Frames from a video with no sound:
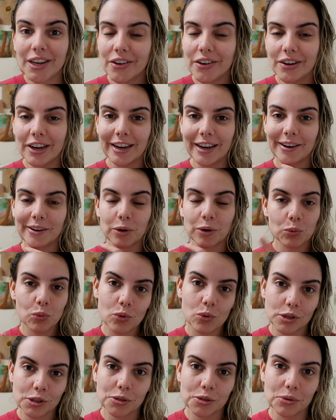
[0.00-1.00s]
you need a
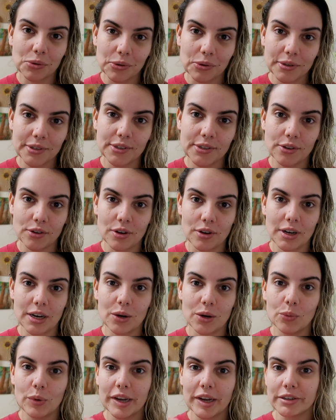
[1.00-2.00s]
water source, you
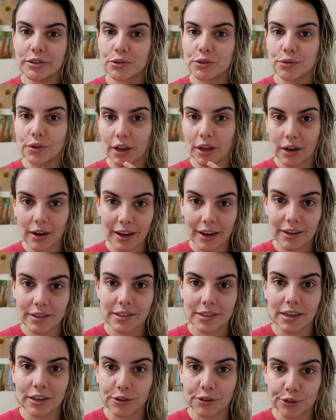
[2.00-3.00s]
need a way to
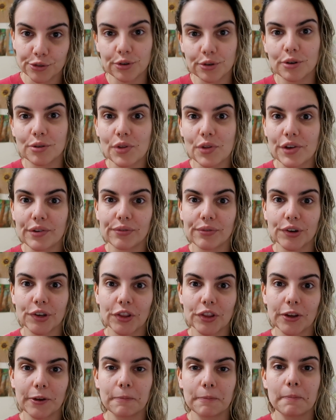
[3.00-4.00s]
connect and control
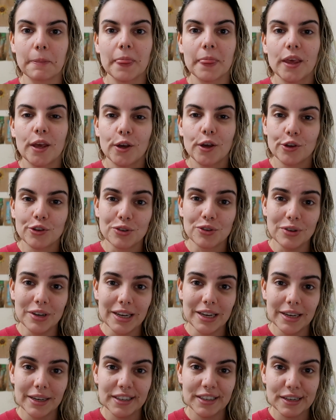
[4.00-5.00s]
everything you
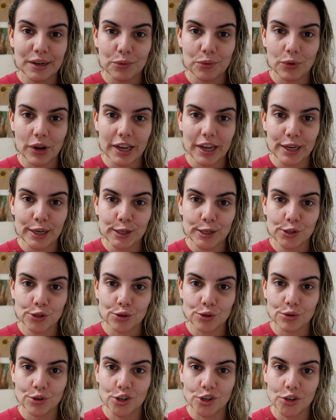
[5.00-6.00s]
need a way
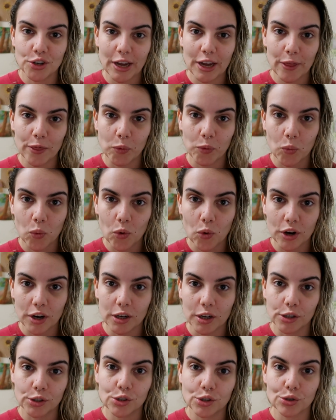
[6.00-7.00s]
to get the
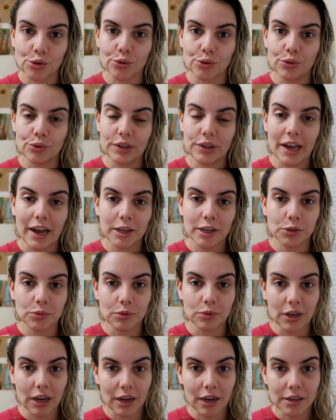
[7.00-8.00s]
water to the actual
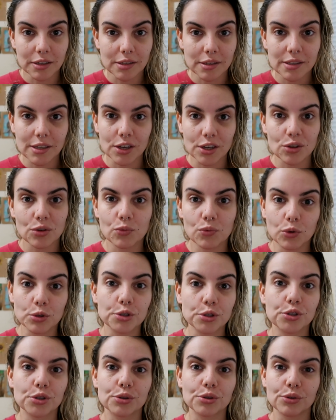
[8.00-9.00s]
gardens that you
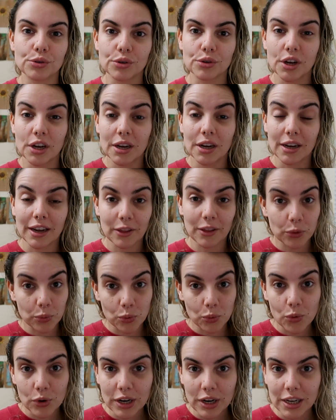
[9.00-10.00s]
want to get the
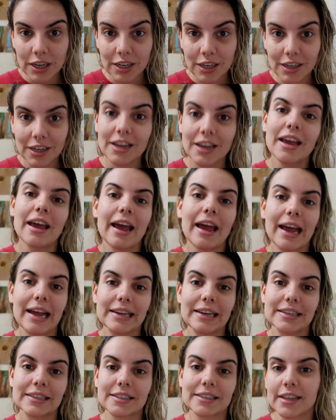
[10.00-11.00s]
water in
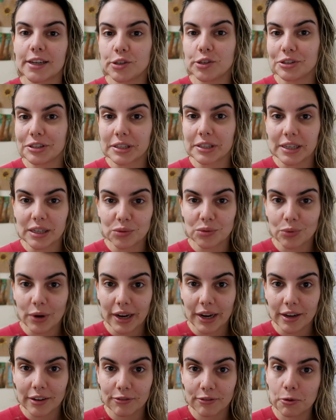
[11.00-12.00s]
and then you just need a
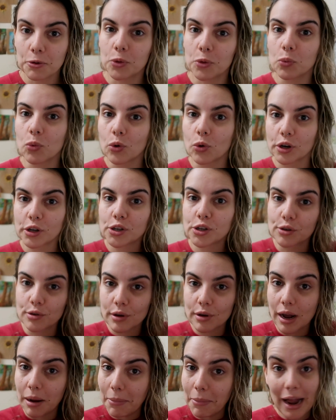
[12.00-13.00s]
way for the water to
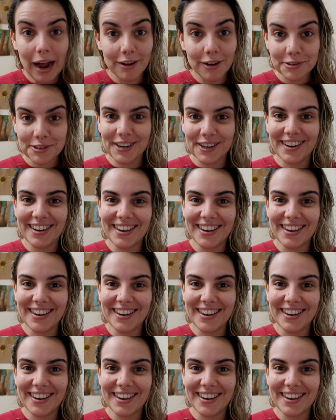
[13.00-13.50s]
come out